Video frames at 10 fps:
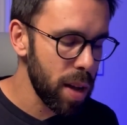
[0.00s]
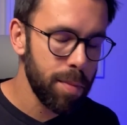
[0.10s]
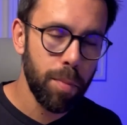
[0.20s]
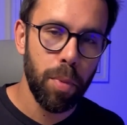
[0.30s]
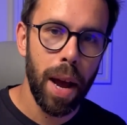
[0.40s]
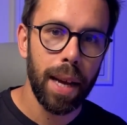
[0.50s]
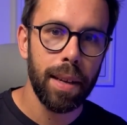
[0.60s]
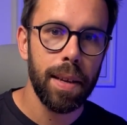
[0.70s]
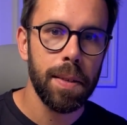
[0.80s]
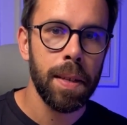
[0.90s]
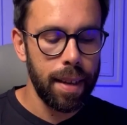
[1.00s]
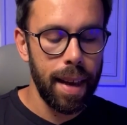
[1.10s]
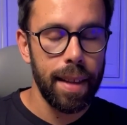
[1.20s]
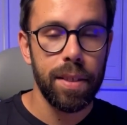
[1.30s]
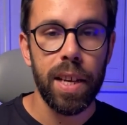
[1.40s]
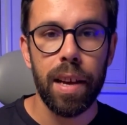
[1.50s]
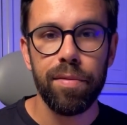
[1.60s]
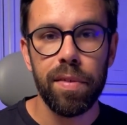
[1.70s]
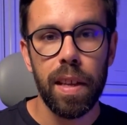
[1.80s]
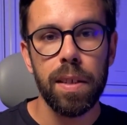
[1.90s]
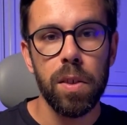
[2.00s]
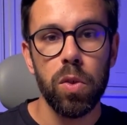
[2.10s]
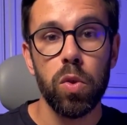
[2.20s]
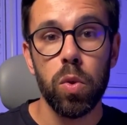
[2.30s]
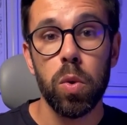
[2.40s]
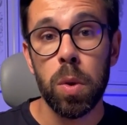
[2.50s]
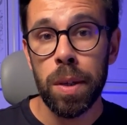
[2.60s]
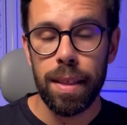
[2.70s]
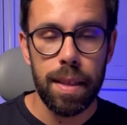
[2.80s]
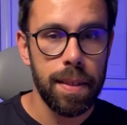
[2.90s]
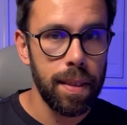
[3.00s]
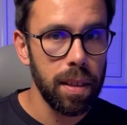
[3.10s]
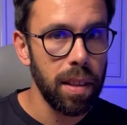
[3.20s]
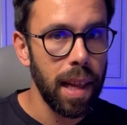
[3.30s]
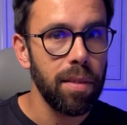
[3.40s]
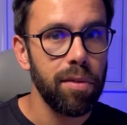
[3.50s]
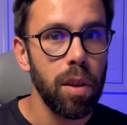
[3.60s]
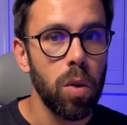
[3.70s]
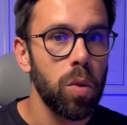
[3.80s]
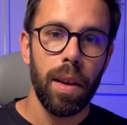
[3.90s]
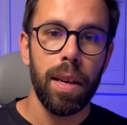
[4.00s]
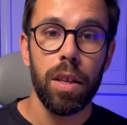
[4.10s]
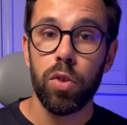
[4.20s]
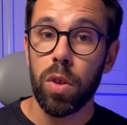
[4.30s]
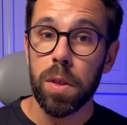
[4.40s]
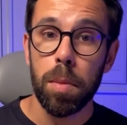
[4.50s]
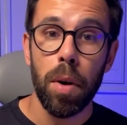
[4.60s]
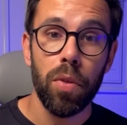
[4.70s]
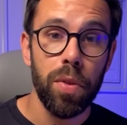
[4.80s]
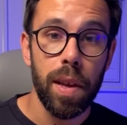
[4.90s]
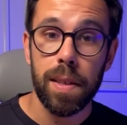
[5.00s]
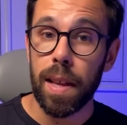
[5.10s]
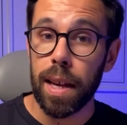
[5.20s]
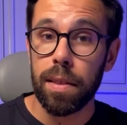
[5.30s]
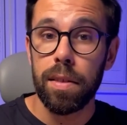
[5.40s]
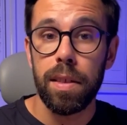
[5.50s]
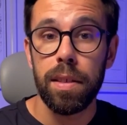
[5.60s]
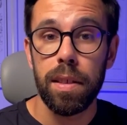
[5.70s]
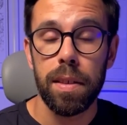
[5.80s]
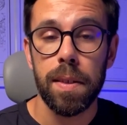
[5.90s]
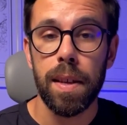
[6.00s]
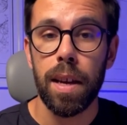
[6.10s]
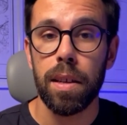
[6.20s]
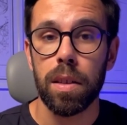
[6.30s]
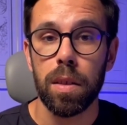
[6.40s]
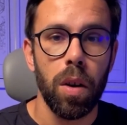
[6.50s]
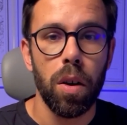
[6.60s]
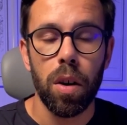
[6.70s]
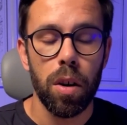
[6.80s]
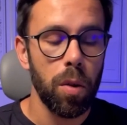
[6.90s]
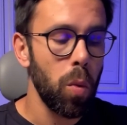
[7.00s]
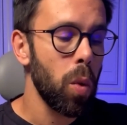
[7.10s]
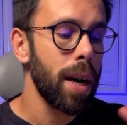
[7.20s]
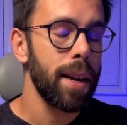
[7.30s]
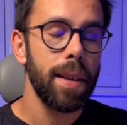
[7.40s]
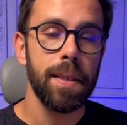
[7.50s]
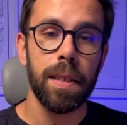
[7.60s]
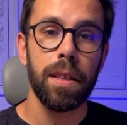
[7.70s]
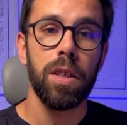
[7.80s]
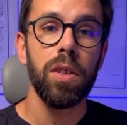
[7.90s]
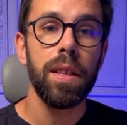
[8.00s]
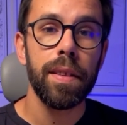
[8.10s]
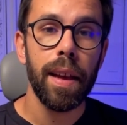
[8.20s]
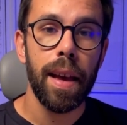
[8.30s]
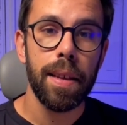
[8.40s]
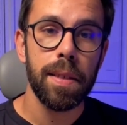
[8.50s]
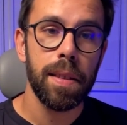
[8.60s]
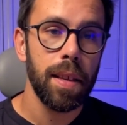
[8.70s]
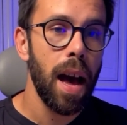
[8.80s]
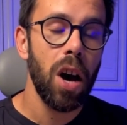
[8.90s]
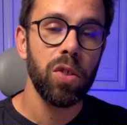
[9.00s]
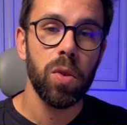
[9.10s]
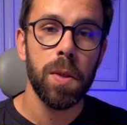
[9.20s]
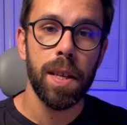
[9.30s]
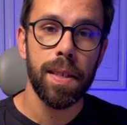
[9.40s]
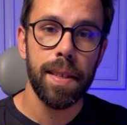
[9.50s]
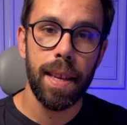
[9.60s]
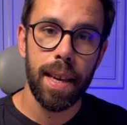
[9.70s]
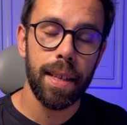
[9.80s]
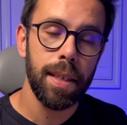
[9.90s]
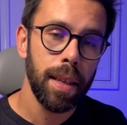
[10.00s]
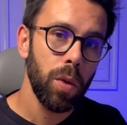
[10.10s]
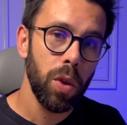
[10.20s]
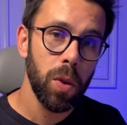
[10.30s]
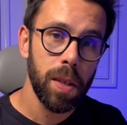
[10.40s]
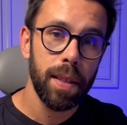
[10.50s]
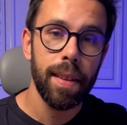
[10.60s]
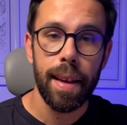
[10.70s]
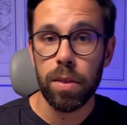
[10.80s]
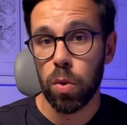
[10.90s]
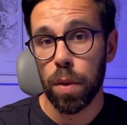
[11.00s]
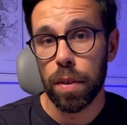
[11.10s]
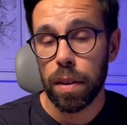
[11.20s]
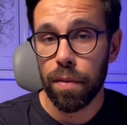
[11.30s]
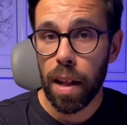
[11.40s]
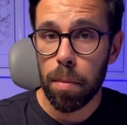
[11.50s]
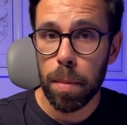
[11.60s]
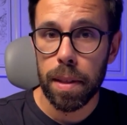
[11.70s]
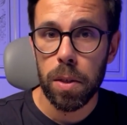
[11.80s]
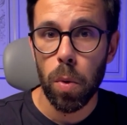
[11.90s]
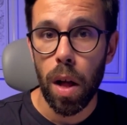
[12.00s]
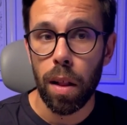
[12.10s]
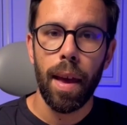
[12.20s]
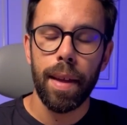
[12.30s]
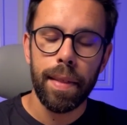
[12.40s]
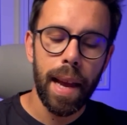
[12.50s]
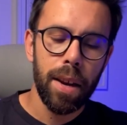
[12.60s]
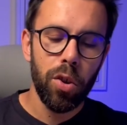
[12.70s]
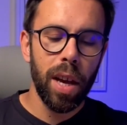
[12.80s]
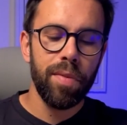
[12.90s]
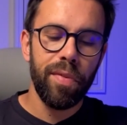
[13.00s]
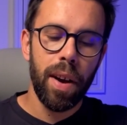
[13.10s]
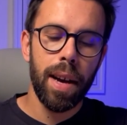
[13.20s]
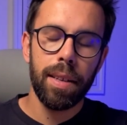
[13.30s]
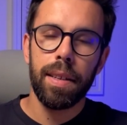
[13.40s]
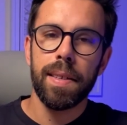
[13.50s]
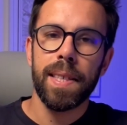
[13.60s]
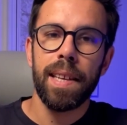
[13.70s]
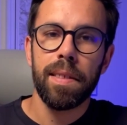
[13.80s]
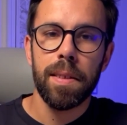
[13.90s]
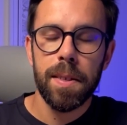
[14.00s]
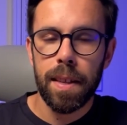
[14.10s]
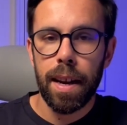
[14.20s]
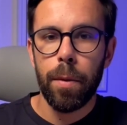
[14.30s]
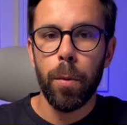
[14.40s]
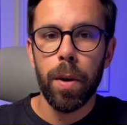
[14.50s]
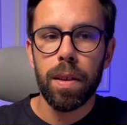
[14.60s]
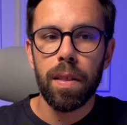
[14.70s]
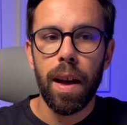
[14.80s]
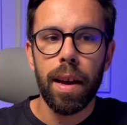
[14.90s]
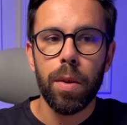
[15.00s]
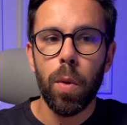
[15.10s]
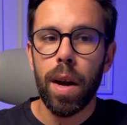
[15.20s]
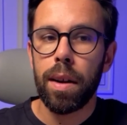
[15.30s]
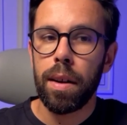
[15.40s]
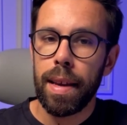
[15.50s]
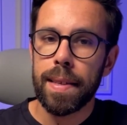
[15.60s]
in practice, then Jeff takes you to distill that flow. And he talks about things like the TDD cycle, or what it is a unit test, how to succeed using test-driven development as well. And there you can find this sentence that I really like, where he